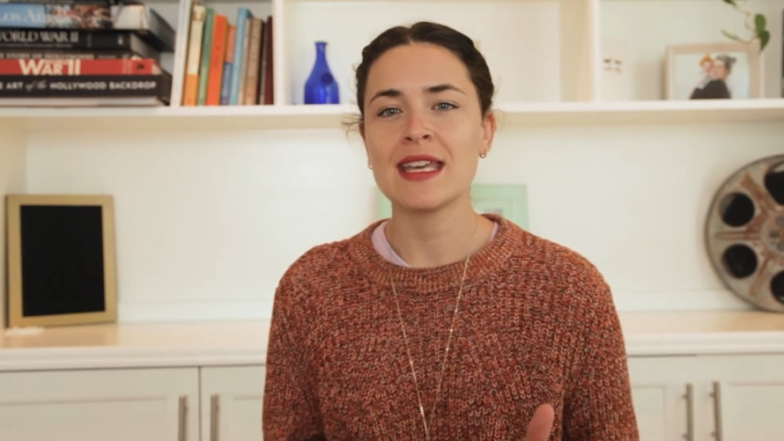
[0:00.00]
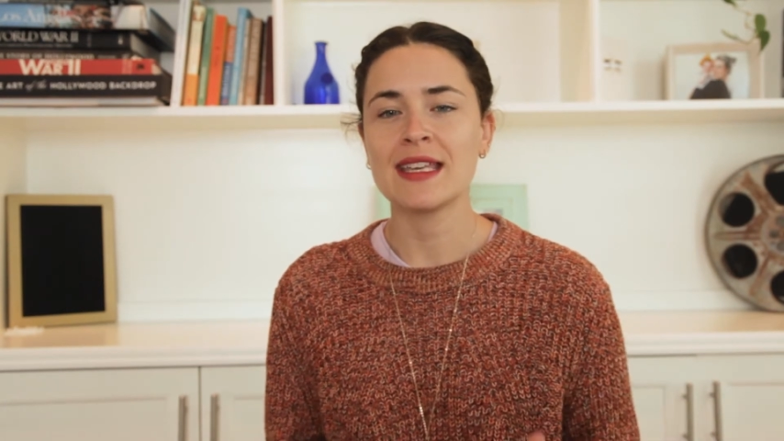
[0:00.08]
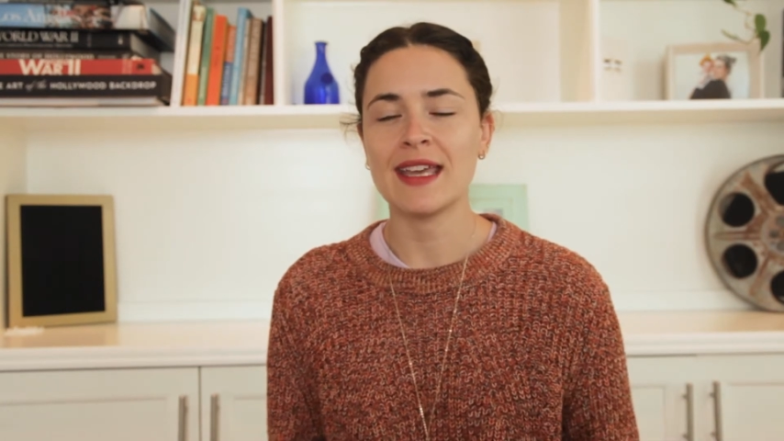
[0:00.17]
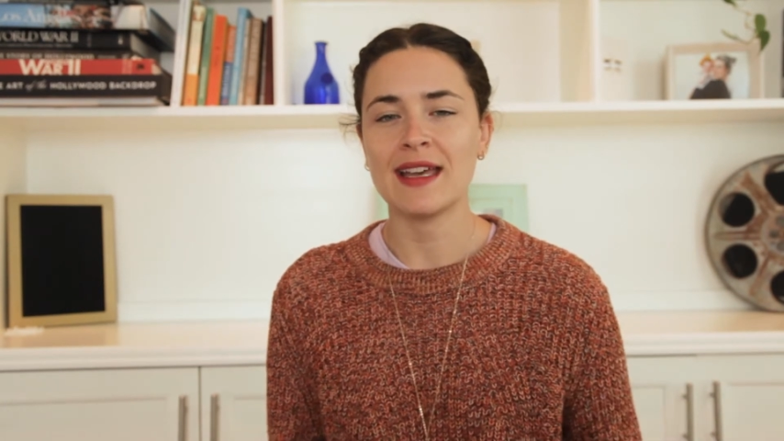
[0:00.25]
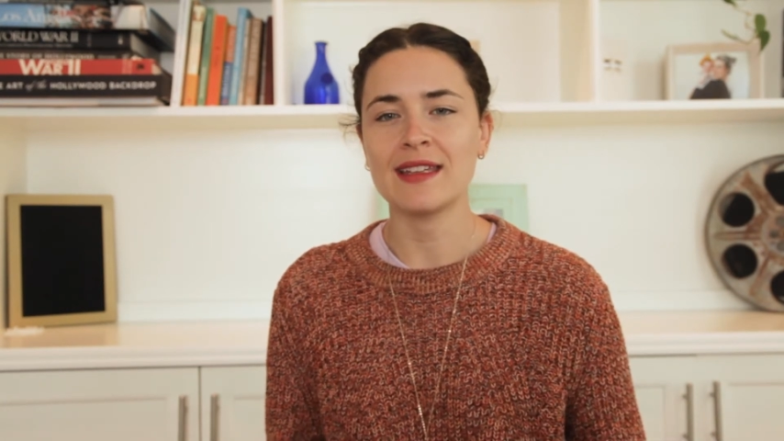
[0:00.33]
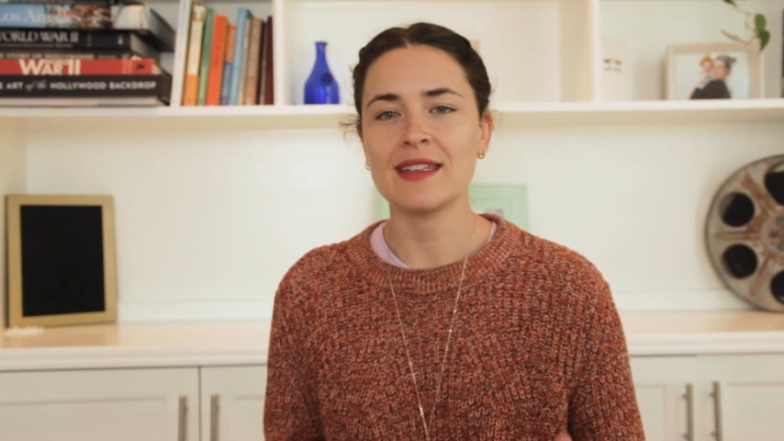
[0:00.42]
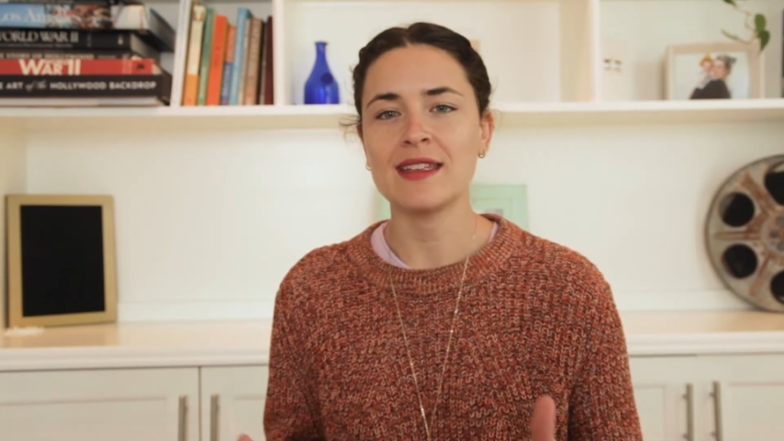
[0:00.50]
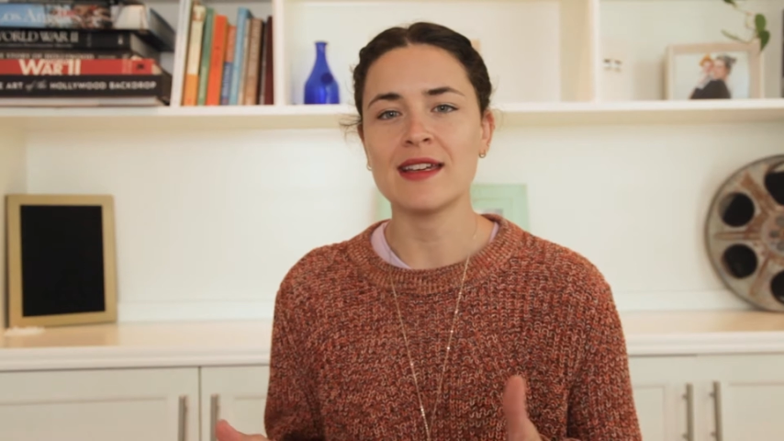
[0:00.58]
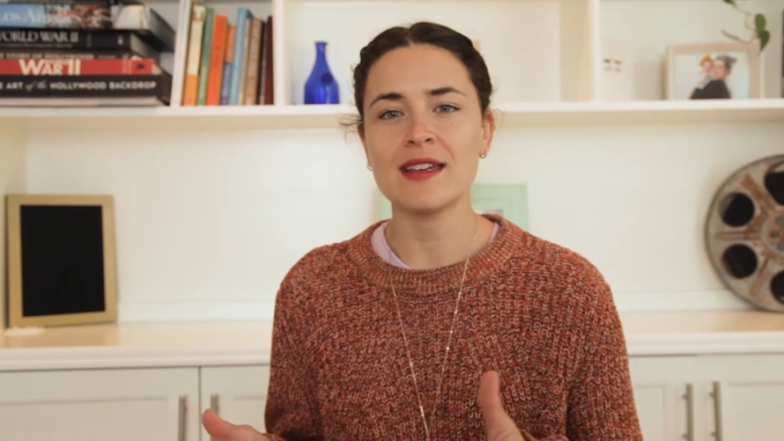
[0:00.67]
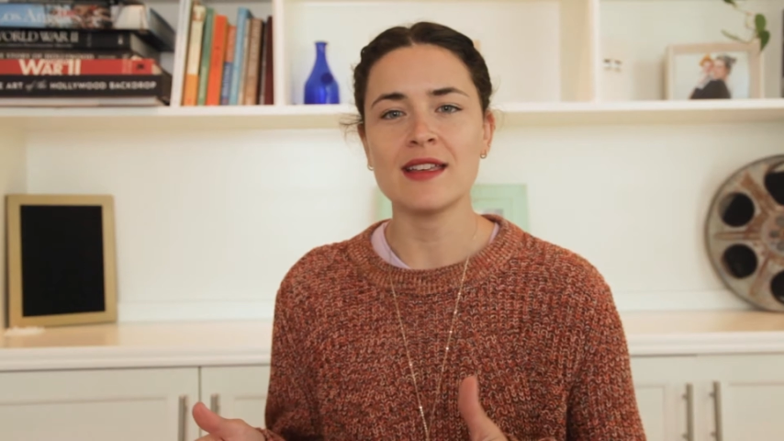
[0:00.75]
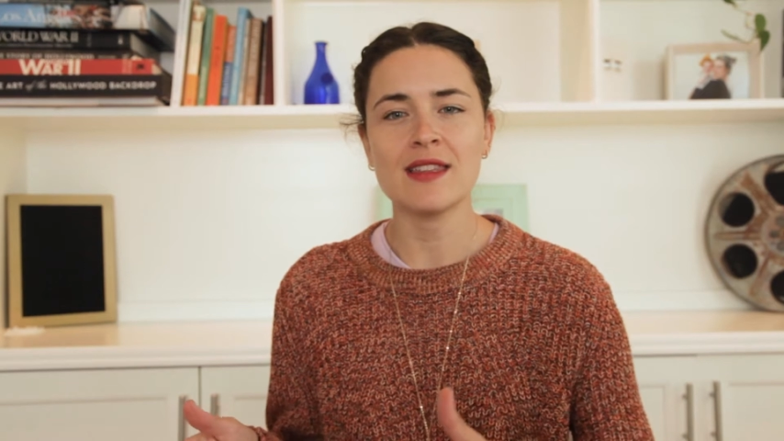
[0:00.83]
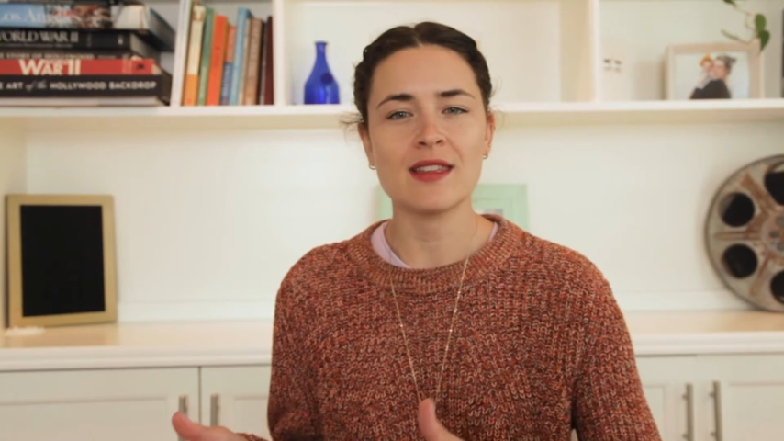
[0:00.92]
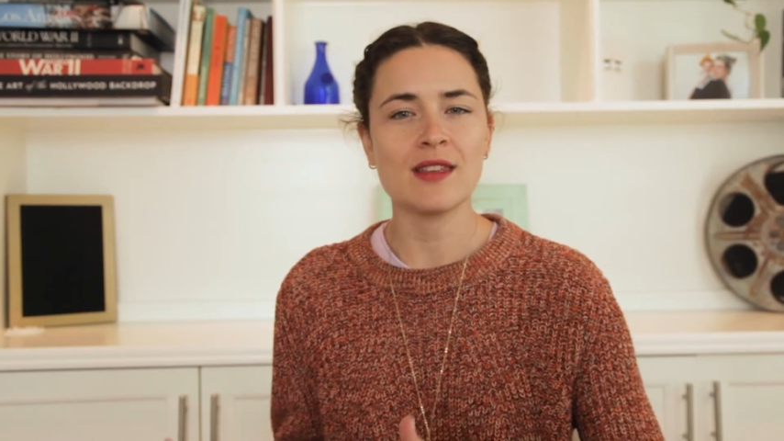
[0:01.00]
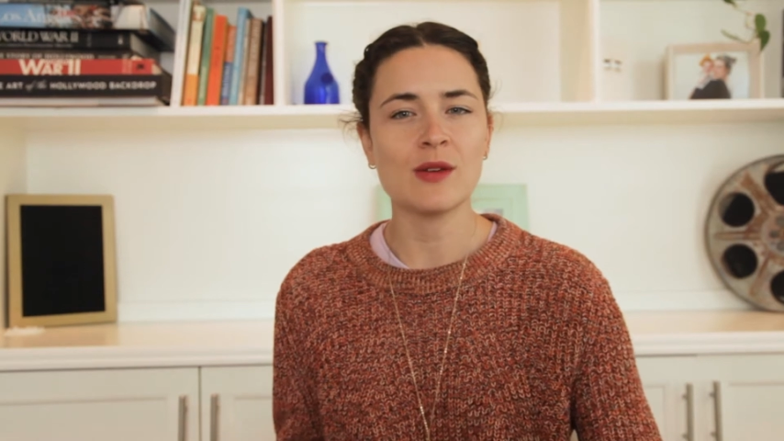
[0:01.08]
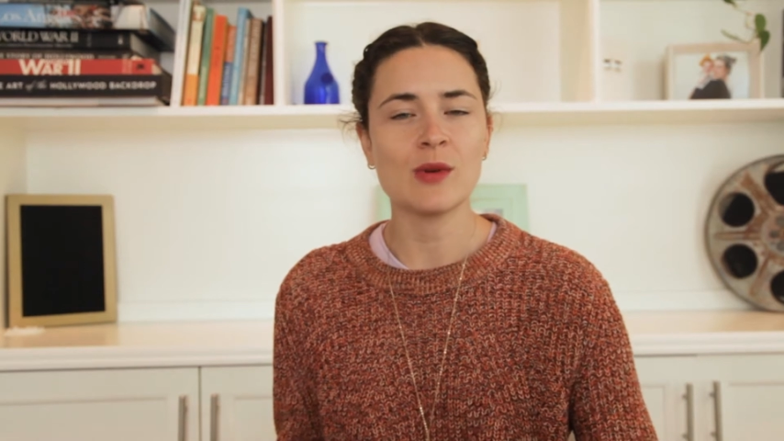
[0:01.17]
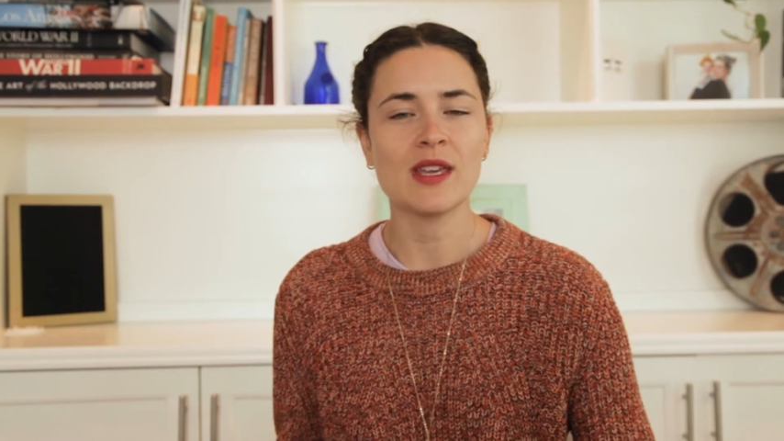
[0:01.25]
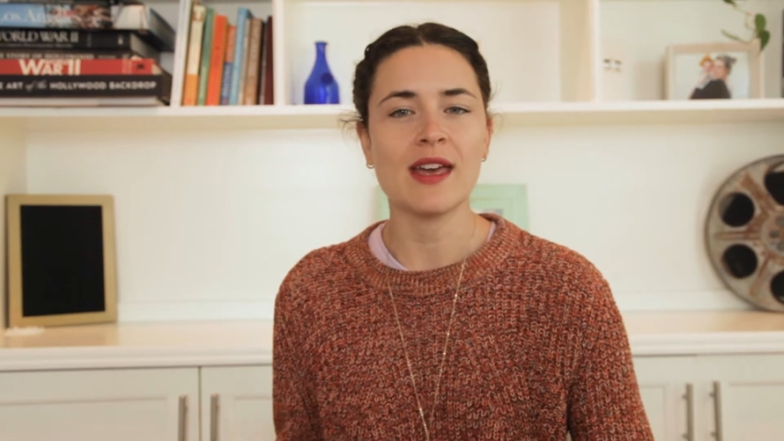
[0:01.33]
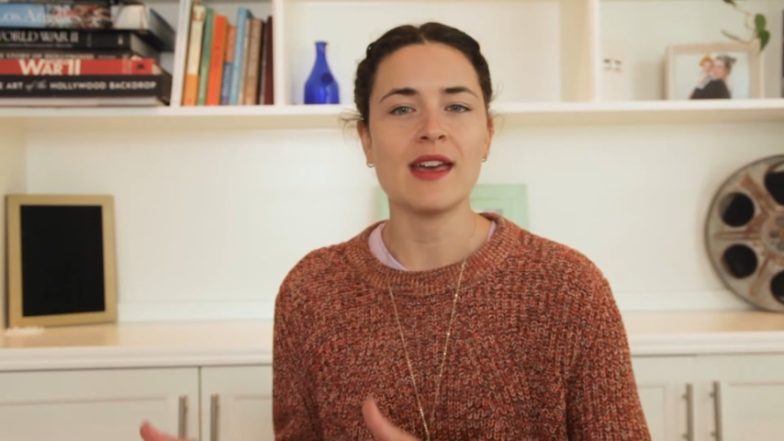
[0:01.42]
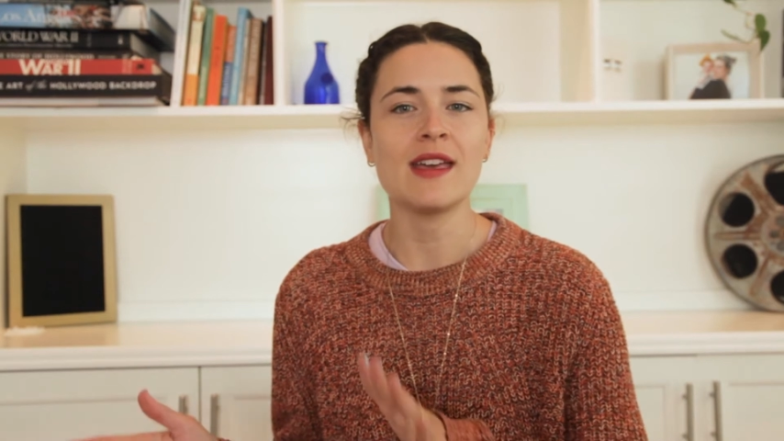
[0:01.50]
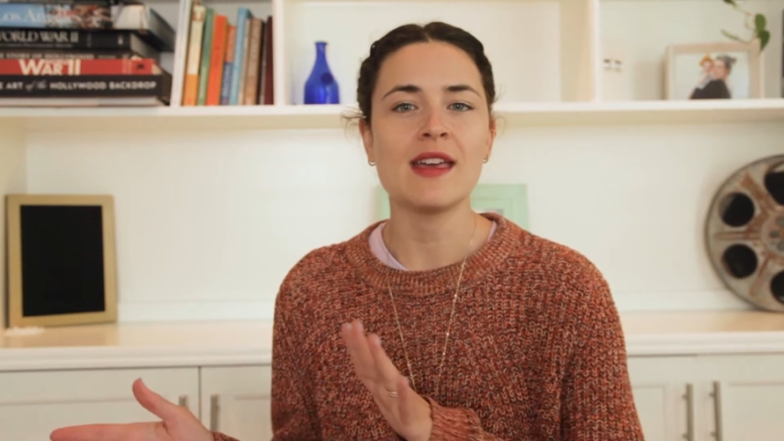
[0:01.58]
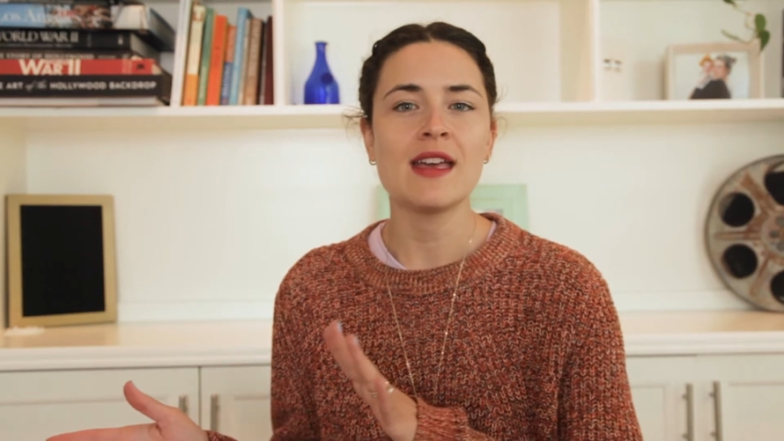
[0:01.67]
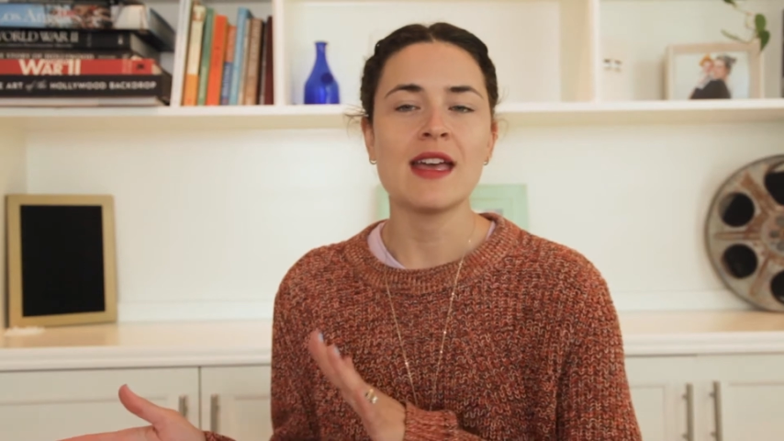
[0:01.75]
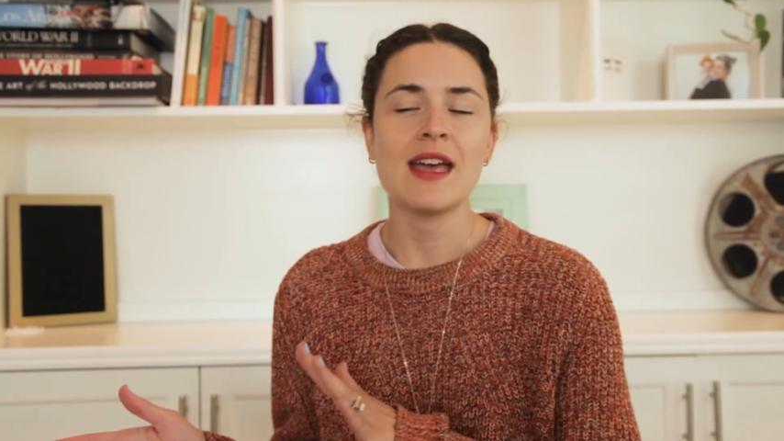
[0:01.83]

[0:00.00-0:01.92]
Canada, the UK,